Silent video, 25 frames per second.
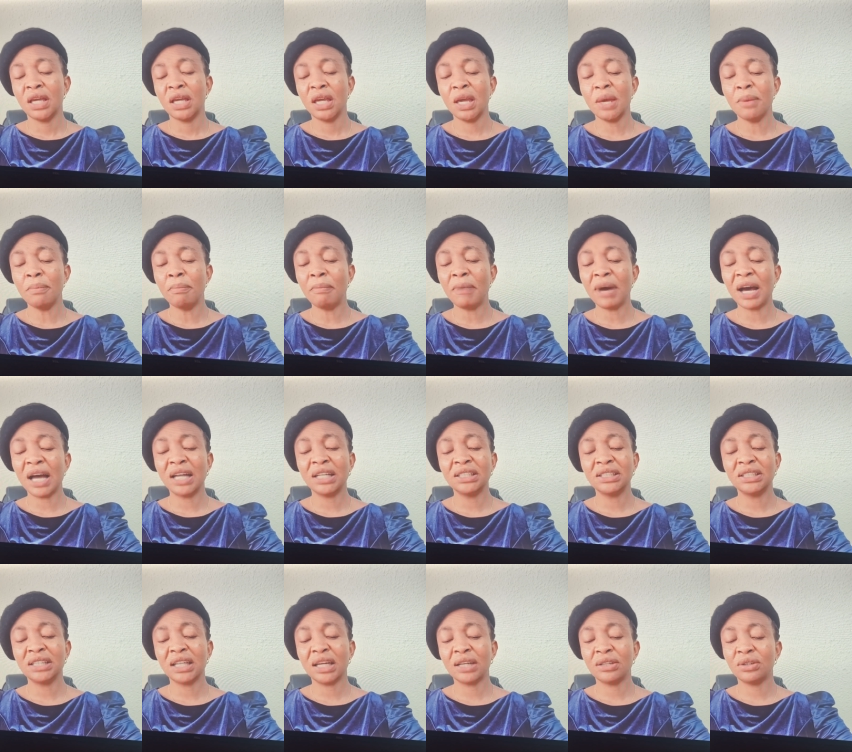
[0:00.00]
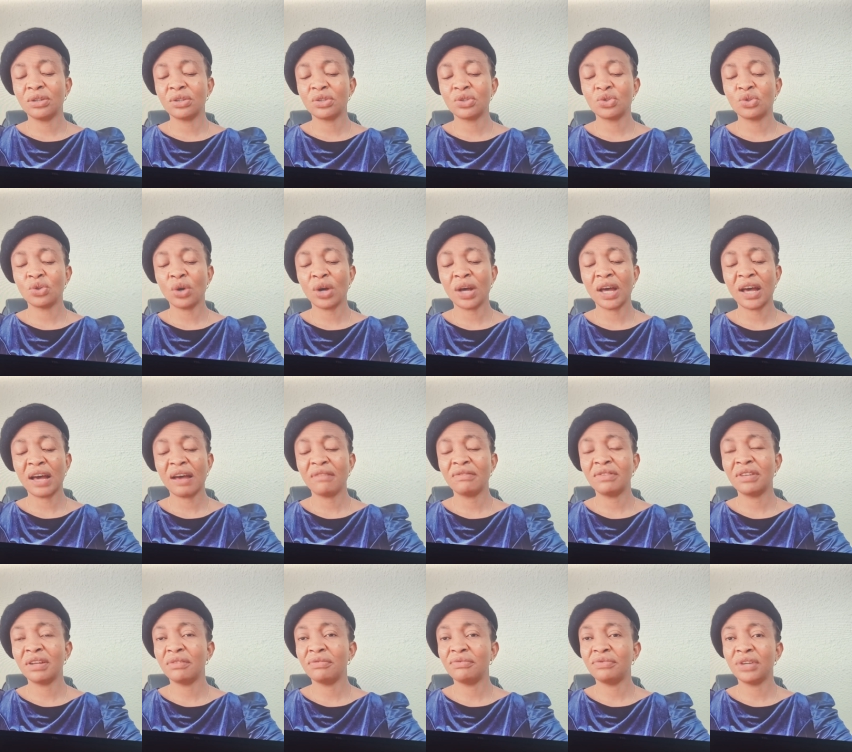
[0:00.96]
A man that does not
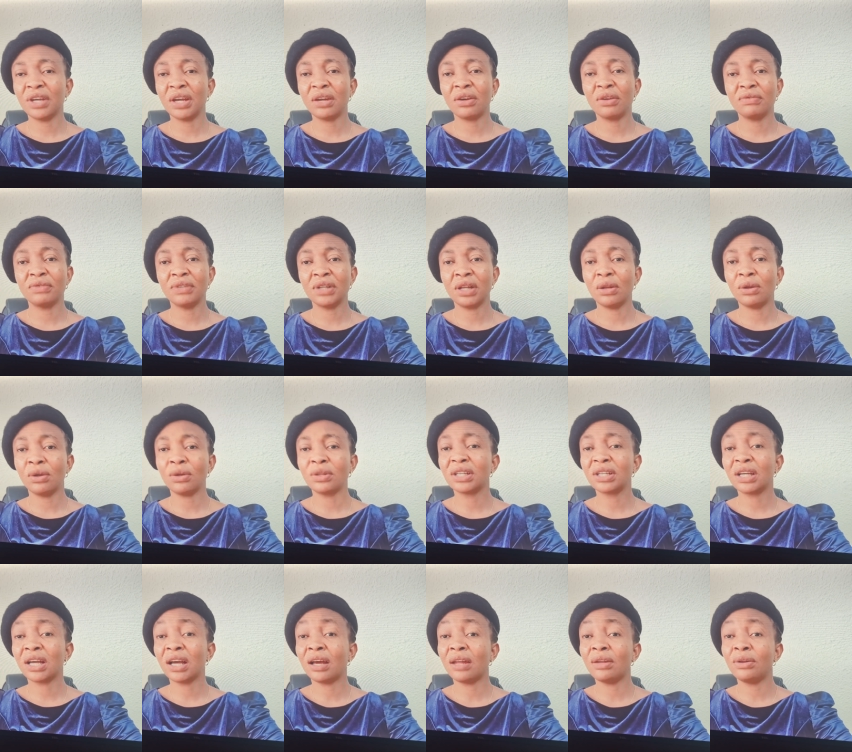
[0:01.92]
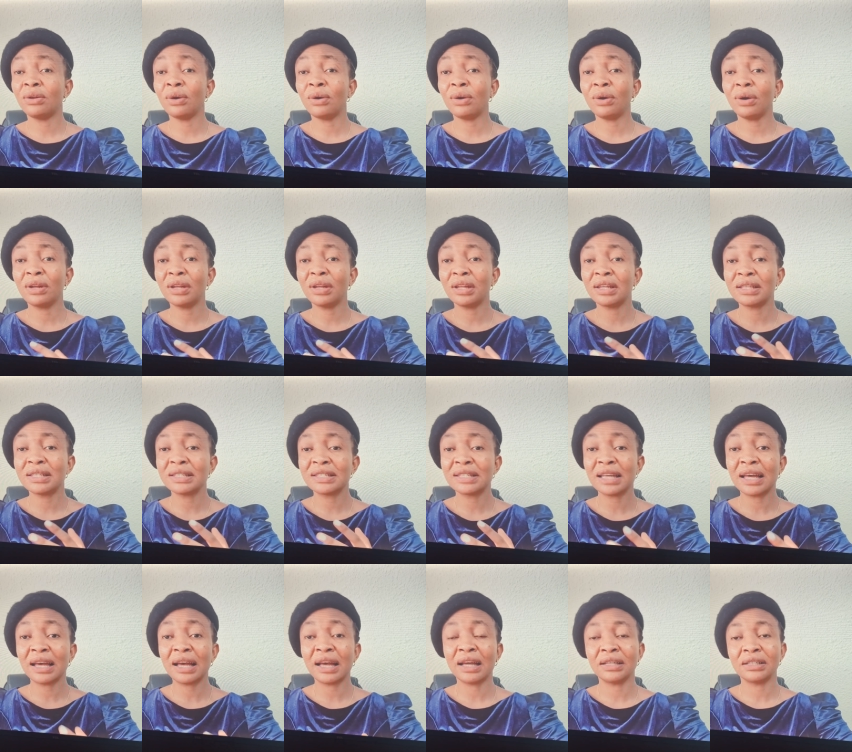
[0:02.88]
have the fear of the Lord cannot
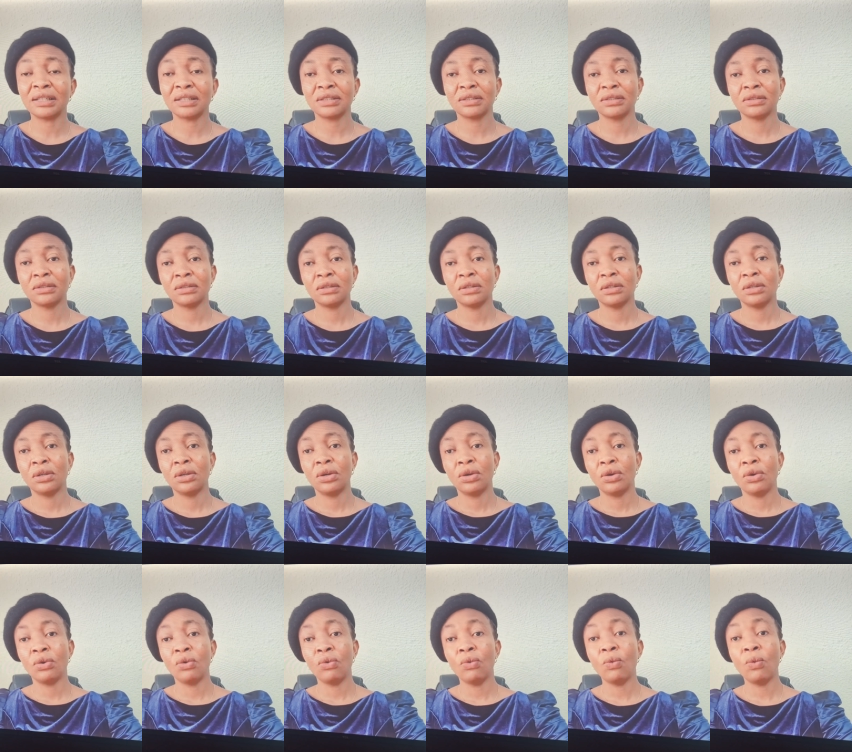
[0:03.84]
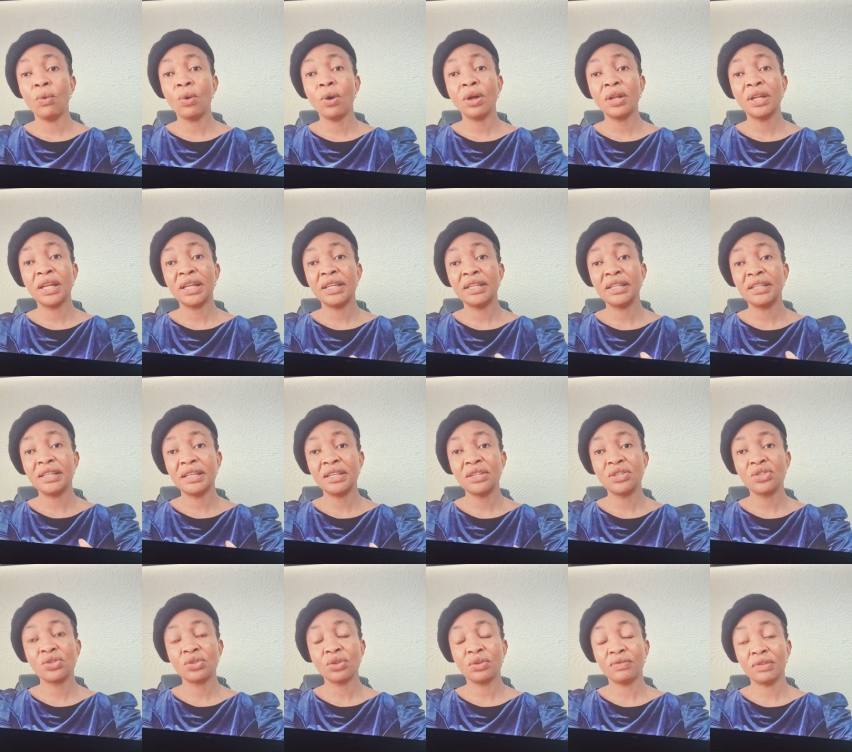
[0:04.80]
understand what the
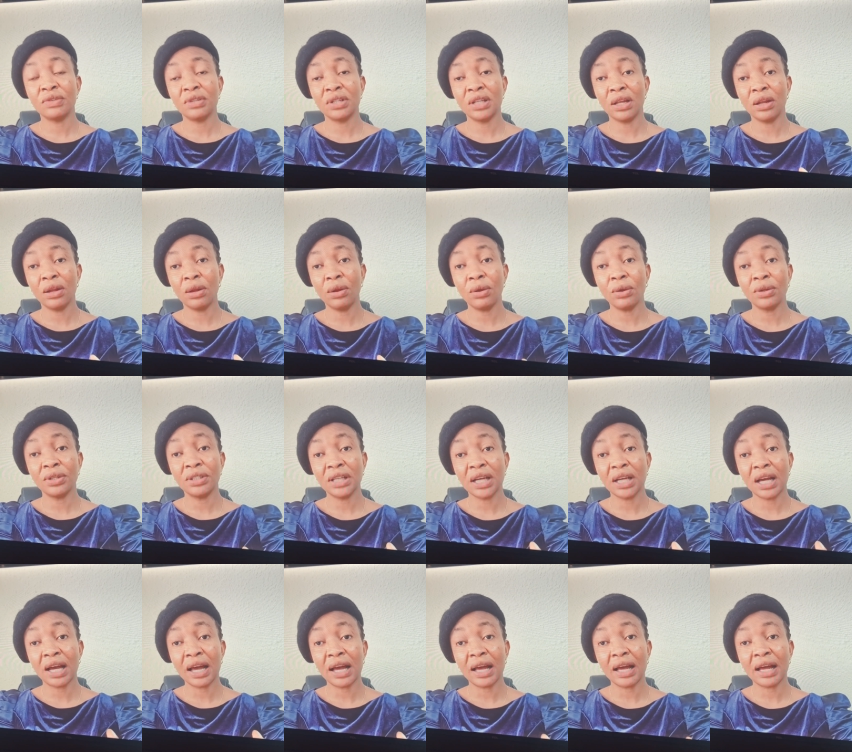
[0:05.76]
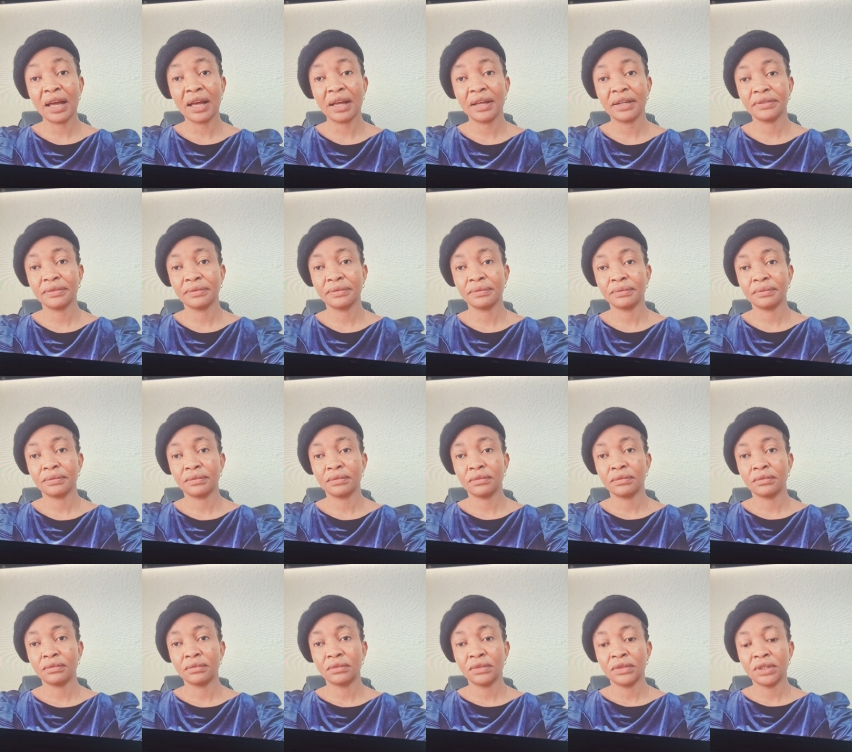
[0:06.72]
things of the Lord are,
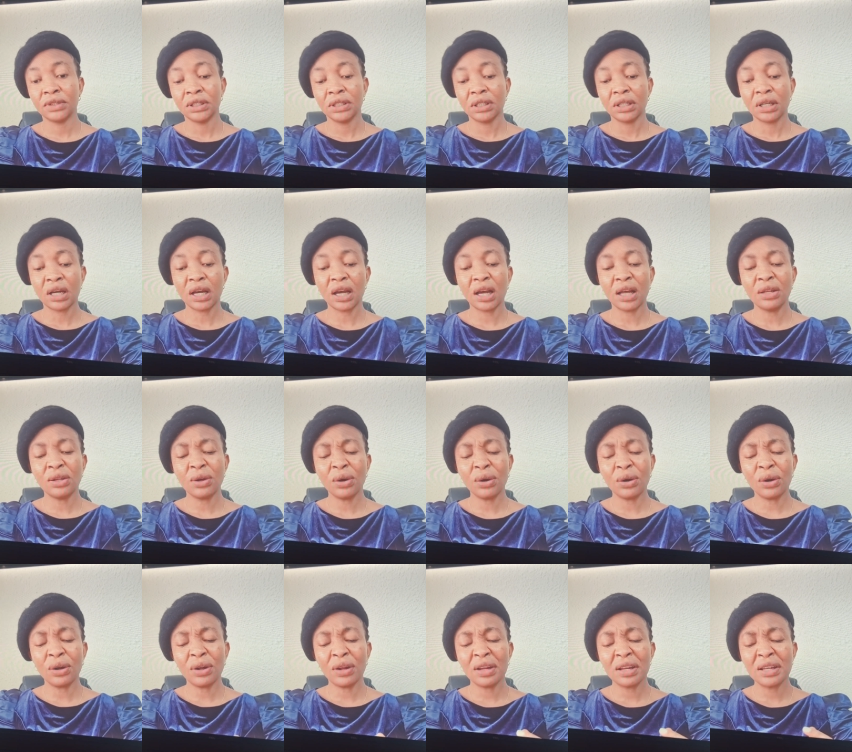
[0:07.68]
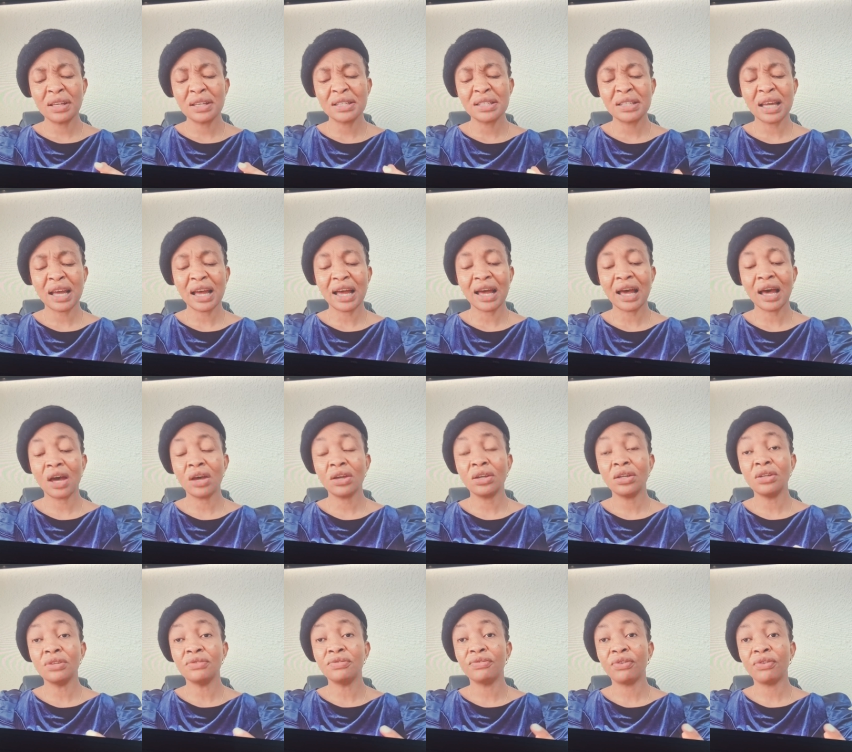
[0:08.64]
cannot understand how
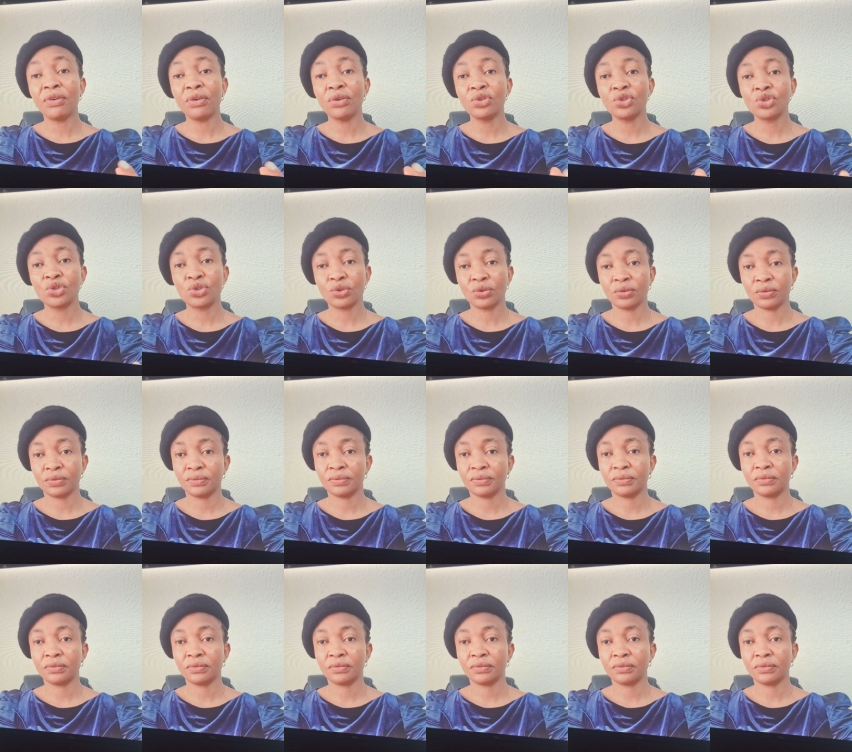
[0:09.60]
it functions.